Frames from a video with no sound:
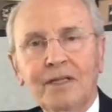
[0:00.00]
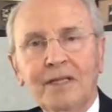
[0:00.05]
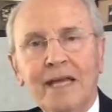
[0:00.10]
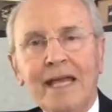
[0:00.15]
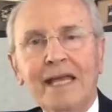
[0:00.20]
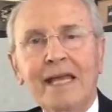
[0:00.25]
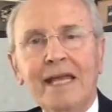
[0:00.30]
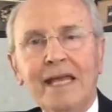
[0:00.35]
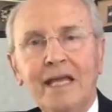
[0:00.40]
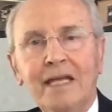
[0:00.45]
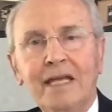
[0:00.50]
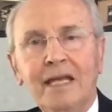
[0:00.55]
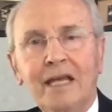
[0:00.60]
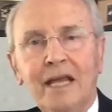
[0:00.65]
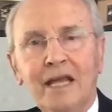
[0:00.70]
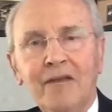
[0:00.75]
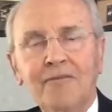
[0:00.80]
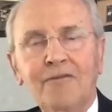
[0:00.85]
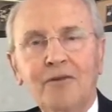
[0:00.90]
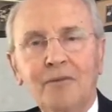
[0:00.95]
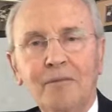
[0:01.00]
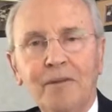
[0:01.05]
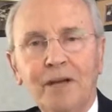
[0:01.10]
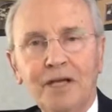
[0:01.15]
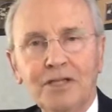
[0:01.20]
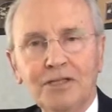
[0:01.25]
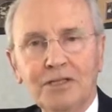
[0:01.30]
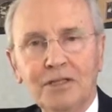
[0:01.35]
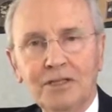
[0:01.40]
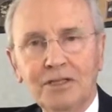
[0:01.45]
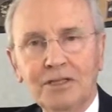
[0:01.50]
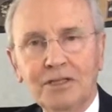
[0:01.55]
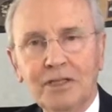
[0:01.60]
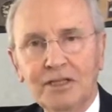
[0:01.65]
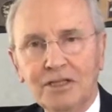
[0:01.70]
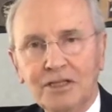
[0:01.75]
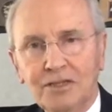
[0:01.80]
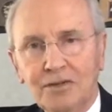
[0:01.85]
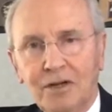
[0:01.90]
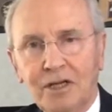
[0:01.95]
taking in information,
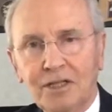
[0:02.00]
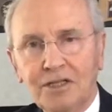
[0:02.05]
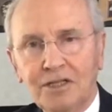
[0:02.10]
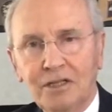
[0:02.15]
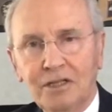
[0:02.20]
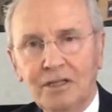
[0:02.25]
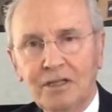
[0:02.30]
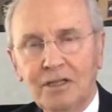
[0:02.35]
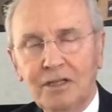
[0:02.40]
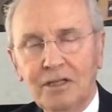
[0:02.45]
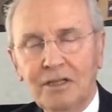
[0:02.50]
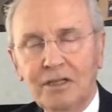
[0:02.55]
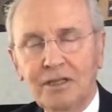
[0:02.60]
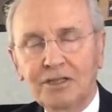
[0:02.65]
instructional